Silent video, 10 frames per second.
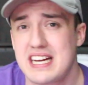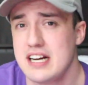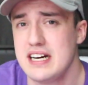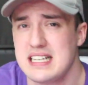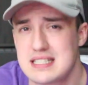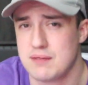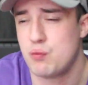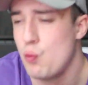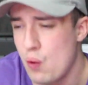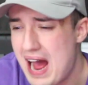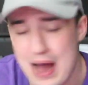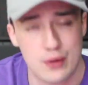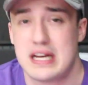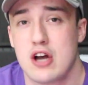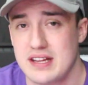curious of
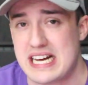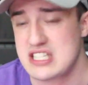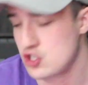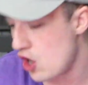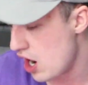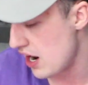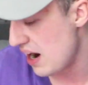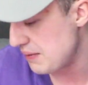how they got that scar.